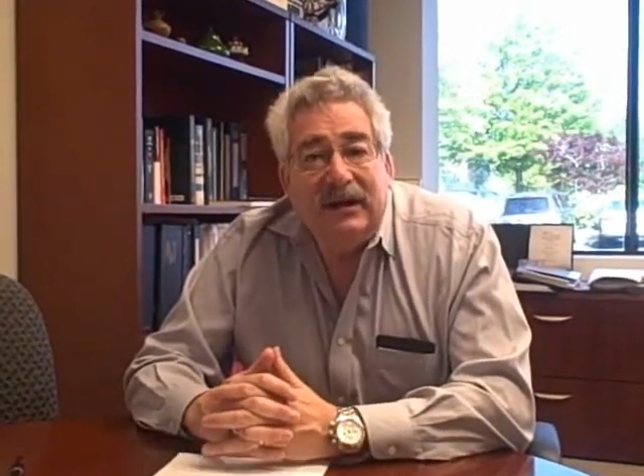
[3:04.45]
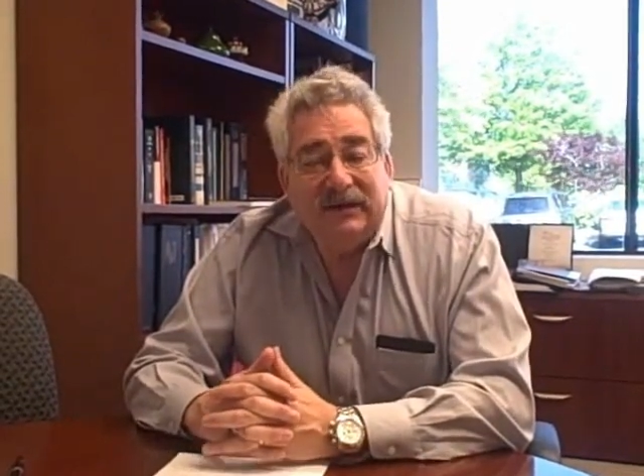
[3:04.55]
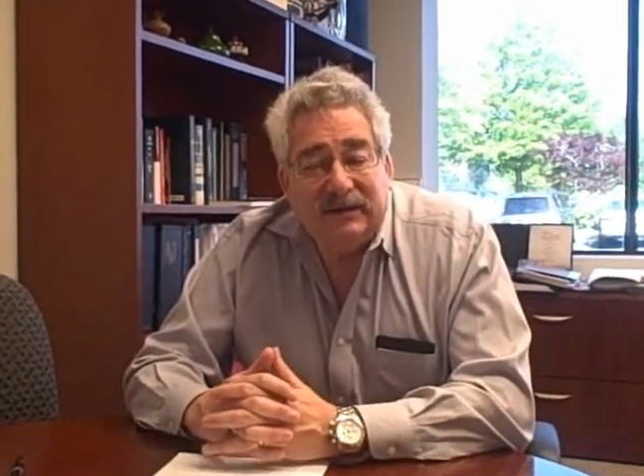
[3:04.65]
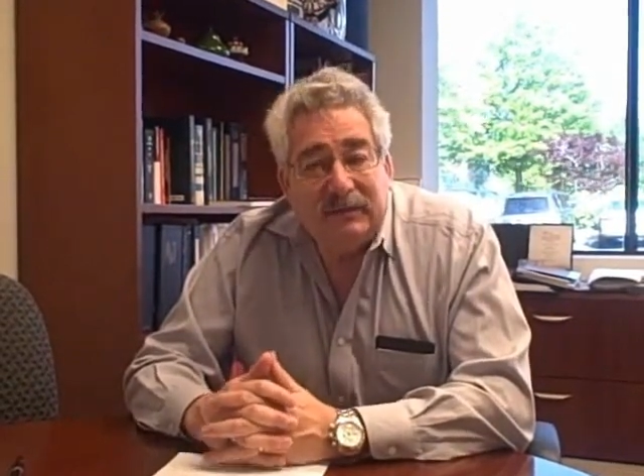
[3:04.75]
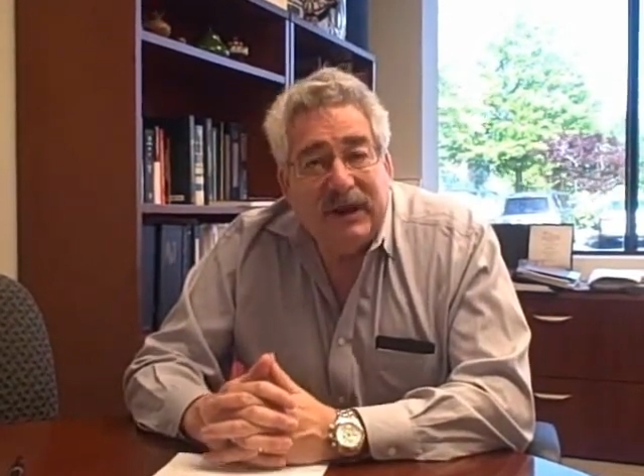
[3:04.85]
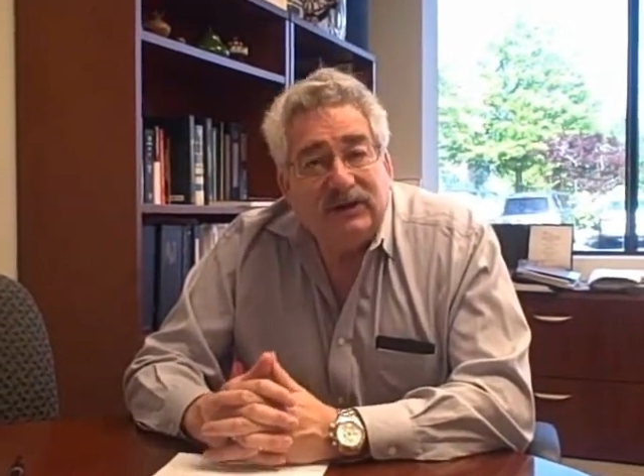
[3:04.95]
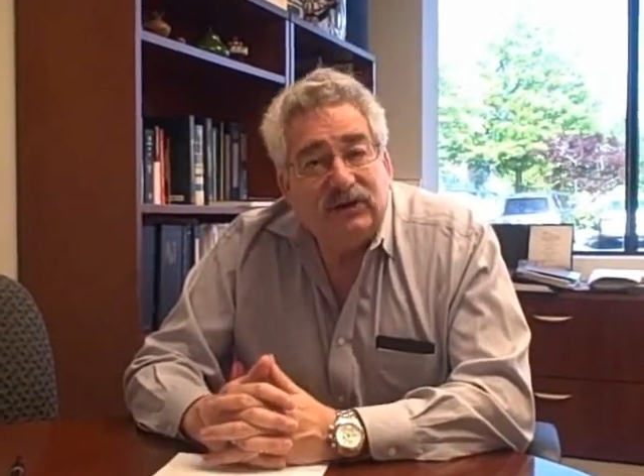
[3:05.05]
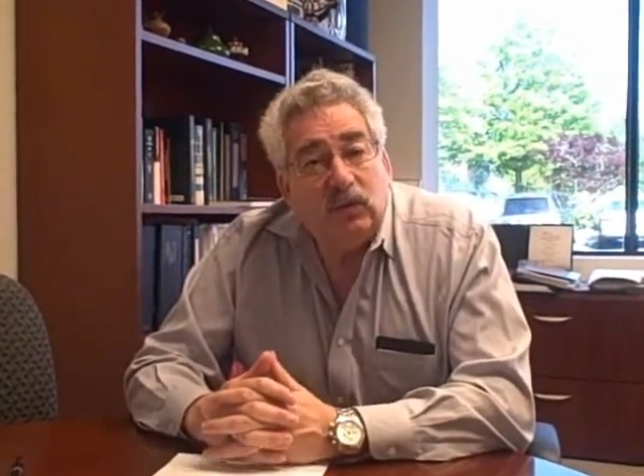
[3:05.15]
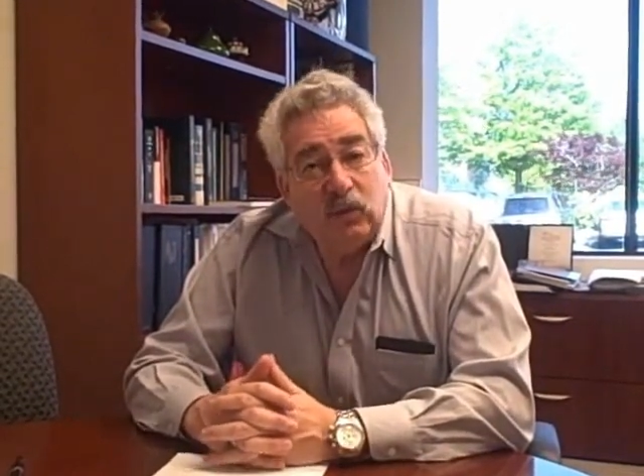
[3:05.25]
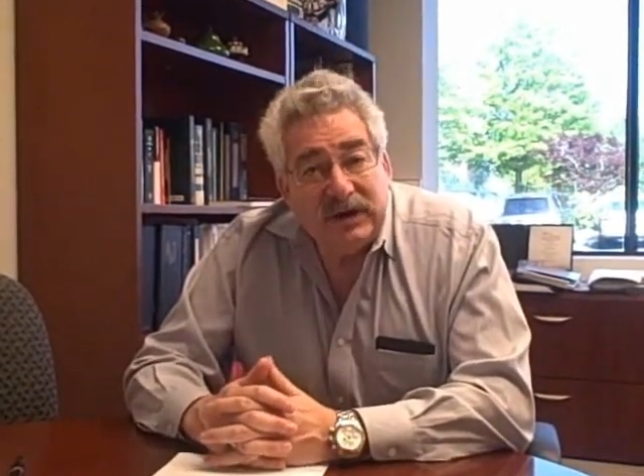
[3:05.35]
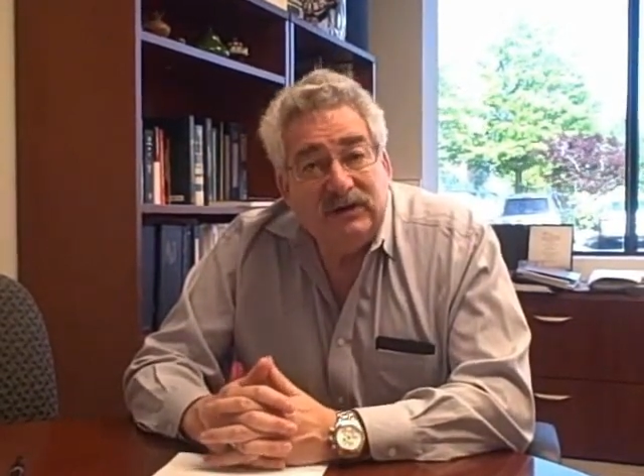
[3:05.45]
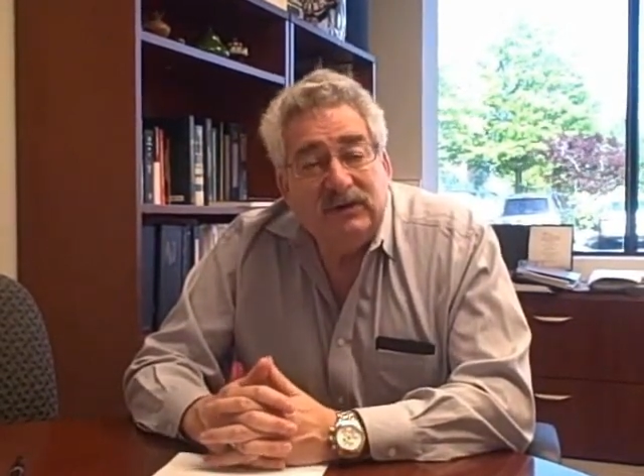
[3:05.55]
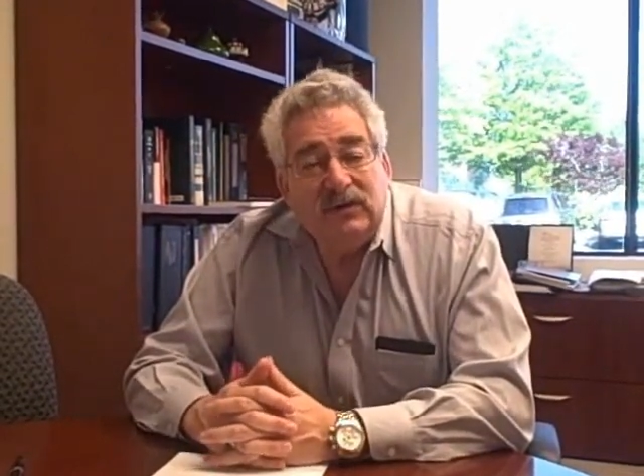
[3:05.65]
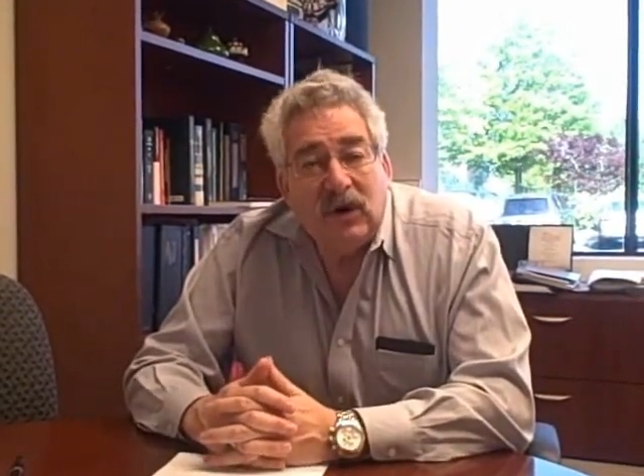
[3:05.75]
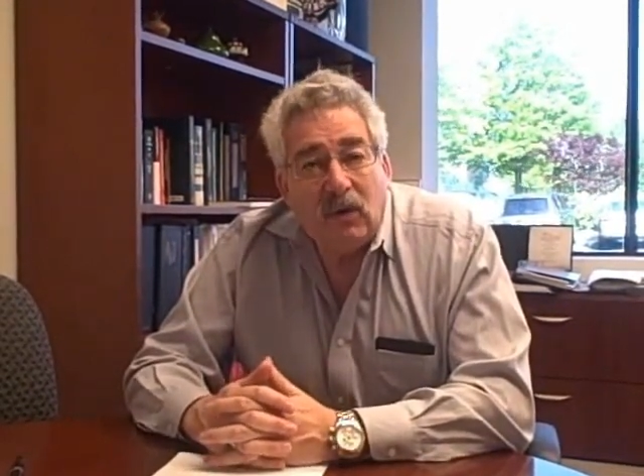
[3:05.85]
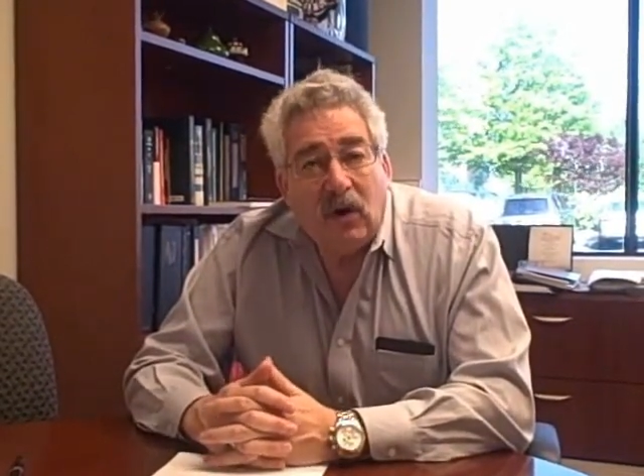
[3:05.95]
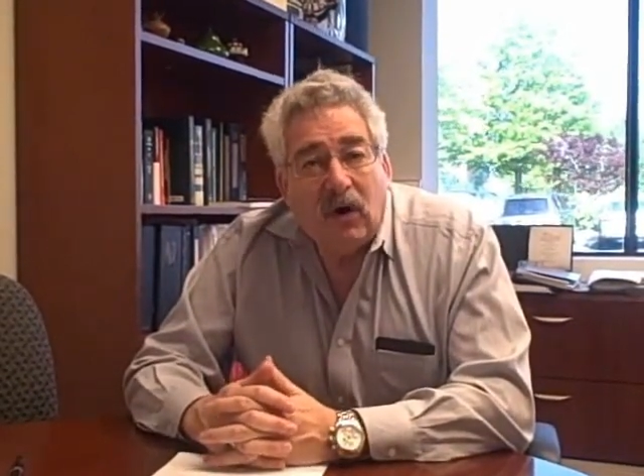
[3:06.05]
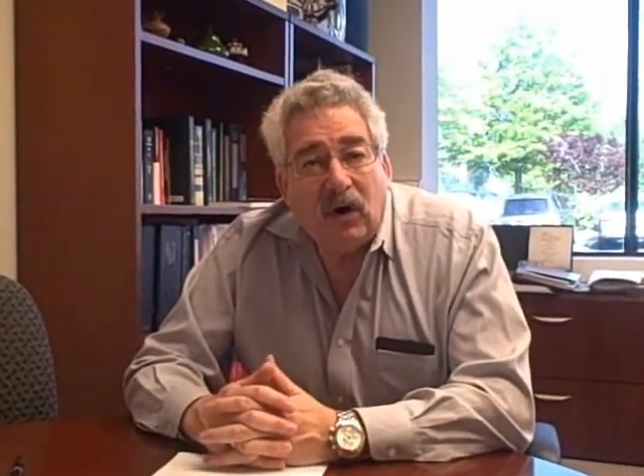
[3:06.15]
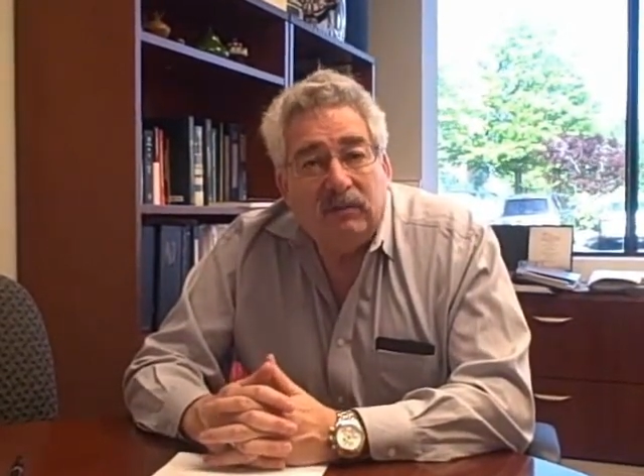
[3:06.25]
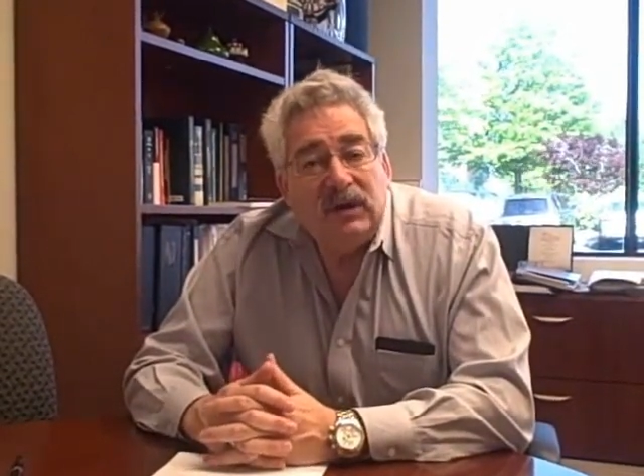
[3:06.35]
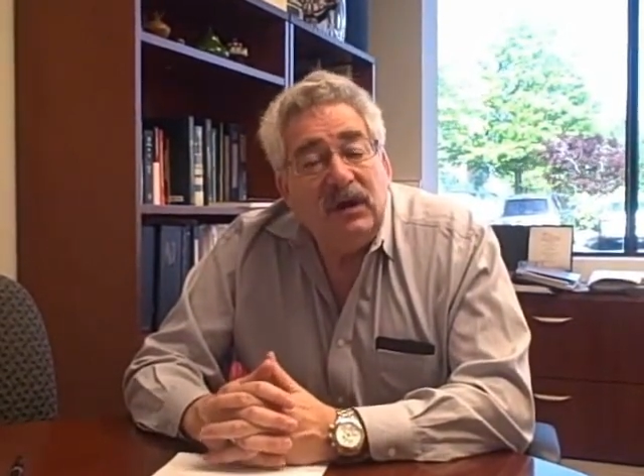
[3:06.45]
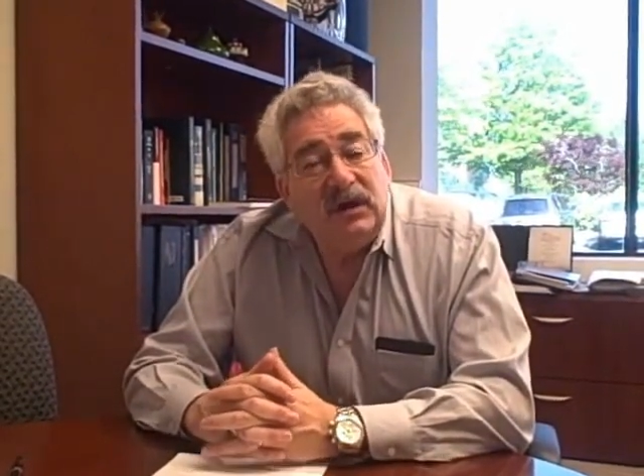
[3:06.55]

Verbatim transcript: is to make sure we do no harm.